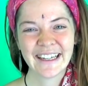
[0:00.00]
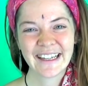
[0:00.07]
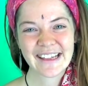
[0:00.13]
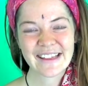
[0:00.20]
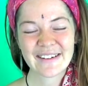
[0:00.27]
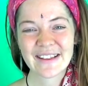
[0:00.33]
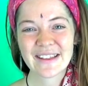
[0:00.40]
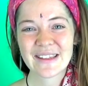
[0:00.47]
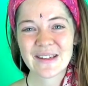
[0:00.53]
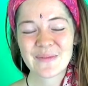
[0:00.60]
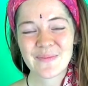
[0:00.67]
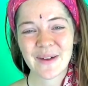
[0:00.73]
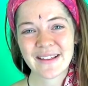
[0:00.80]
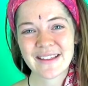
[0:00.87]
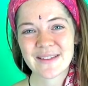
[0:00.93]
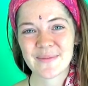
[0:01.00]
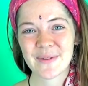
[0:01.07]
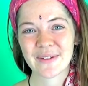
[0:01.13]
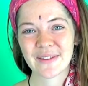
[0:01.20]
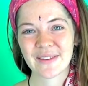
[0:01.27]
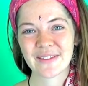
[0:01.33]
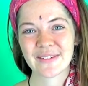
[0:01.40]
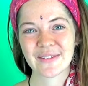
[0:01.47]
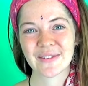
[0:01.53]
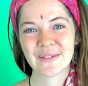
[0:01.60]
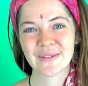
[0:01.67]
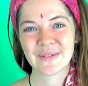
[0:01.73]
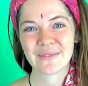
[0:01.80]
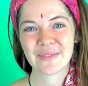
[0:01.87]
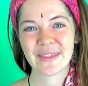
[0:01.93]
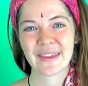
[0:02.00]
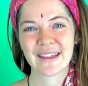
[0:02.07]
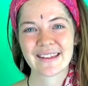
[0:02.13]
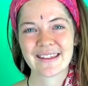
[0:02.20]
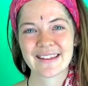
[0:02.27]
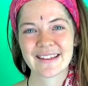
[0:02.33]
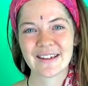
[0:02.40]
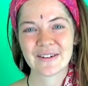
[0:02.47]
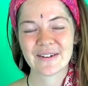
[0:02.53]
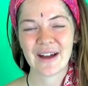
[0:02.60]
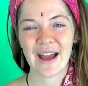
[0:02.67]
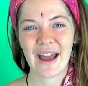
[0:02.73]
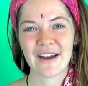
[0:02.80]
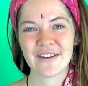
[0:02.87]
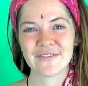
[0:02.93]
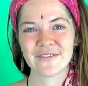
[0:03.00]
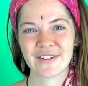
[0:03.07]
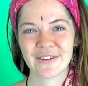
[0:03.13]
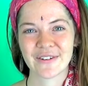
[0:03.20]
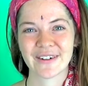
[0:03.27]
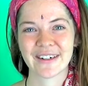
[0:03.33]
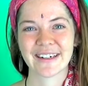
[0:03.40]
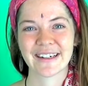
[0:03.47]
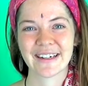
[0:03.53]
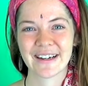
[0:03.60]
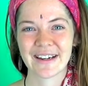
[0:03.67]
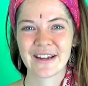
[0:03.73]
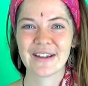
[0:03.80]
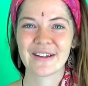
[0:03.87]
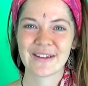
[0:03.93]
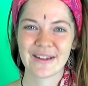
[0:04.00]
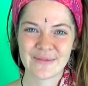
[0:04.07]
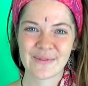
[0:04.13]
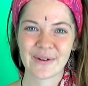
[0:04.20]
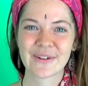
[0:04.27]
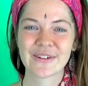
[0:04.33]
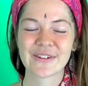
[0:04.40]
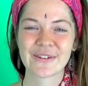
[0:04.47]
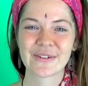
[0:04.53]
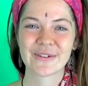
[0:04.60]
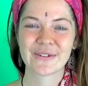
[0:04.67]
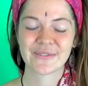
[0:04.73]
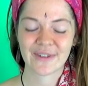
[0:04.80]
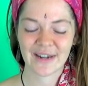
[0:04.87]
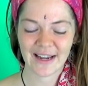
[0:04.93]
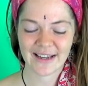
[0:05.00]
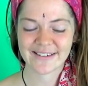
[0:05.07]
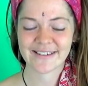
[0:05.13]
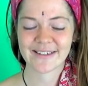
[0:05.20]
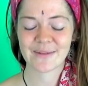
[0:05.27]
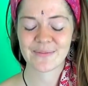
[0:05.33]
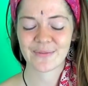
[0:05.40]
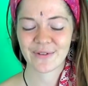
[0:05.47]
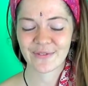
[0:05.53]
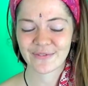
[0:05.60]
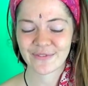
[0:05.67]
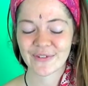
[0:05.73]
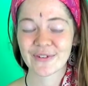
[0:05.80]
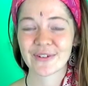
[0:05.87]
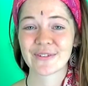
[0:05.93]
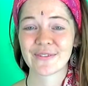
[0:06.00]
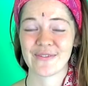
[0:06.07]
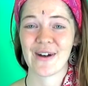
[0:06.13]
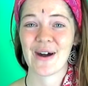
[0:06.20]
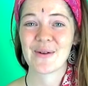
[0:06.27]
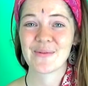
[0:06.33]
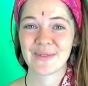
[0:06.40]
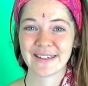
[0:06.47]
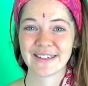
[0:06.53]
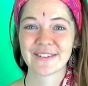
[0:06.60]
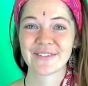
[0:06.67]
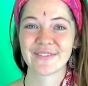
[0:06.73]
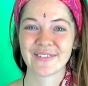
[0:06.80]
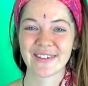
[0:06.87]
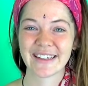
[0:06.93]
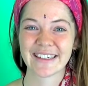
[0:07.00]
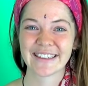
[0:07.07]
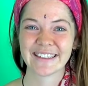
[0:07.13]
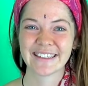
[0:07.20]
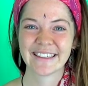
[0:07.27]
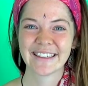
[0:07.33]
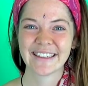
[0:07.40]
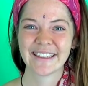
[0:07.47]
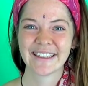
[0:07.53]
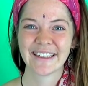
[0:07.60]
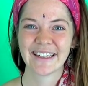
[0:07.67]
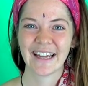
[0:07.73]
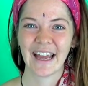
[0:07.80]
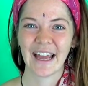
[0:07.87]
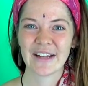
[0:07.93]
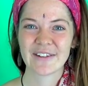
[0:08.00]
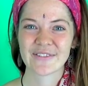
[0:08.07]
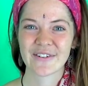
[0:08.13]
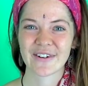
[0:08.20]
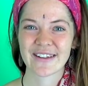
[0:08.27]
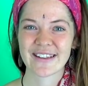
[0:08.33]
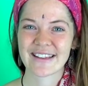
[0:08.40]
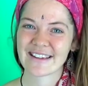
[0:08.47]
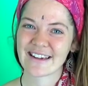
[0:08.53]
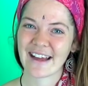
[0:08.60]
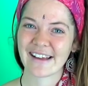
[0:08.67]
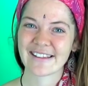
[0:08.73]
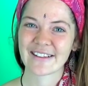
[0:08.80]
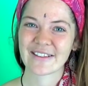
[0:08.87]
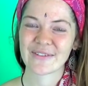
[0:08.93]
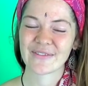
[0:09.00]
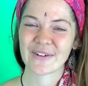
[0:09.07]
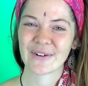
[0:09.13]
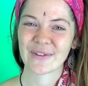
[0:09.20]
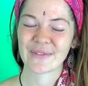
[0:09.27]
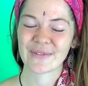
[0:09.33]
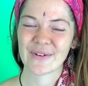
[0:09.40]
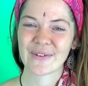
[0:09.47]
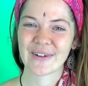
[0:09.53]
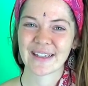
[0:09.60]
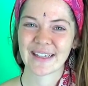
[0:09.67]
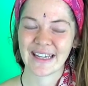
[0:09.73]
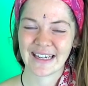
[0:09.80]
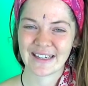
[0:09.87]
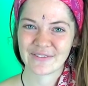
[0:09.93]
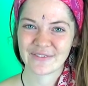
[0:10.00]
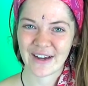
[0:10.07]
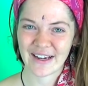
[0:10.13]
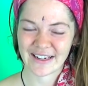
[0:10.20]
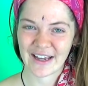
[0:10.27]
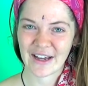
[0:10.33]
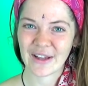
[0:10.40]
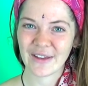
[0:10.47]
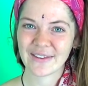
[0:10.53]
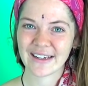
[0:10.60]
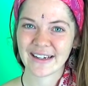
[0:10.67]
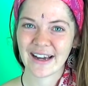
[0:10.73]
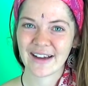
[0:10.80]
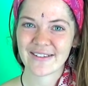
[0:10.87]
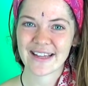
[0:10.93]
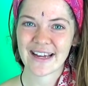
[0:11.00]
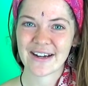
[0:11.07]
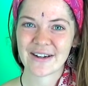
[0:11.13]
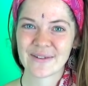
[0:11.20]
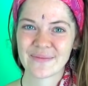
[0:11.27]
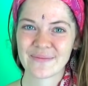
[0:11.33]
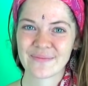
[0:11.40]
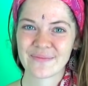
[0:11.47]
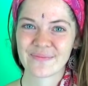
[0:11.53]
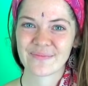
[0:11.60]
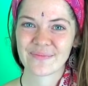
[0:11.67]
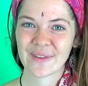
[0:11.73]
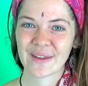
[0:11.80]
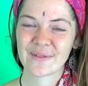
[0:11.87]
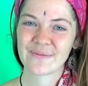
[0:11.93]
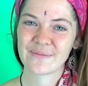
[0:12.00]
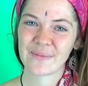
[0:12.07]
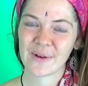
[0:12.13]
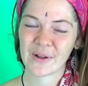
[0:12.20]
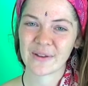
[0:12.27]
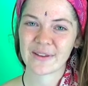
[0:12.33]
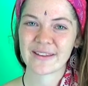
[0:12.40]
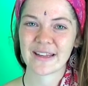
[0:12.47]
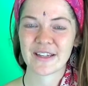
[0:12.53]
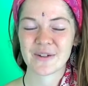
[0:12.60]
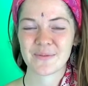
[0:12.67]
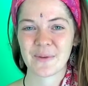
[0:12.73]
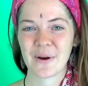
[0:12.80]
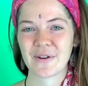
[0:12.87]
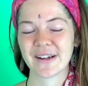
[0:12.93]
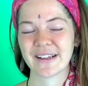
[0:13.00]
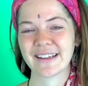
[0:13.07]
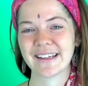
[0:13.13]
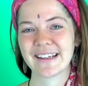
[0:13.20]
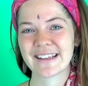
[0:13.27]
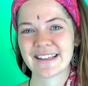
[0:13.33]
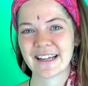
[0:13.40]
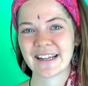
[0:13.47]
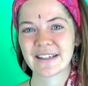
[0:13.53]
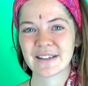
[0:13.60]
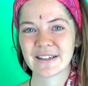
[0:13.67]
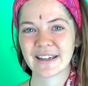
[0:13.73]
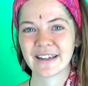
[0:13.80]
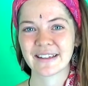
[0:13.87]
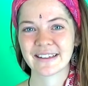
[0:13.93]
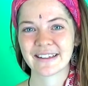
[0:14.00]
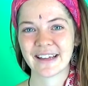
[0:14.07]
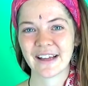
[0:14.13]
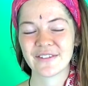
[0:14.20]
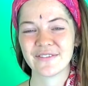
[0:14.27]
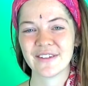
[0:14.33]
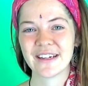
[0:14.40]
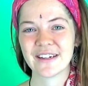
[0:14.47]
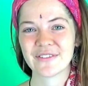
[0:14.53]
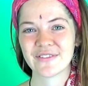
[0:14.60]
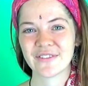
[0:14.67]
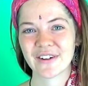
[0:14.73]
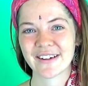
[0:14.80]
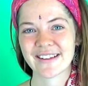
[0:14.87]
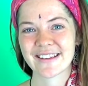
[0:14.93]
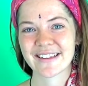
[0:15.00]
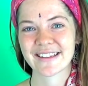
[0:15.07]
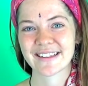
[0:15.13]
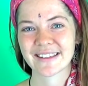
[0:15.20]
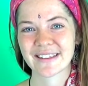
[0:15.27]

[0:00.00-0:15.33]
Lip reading: So it's so possible to still have your emotional relationship with food while being vegan. And of course it's nicer to work through it and find a healthy lifestyle, but set your priorities and get vegan first.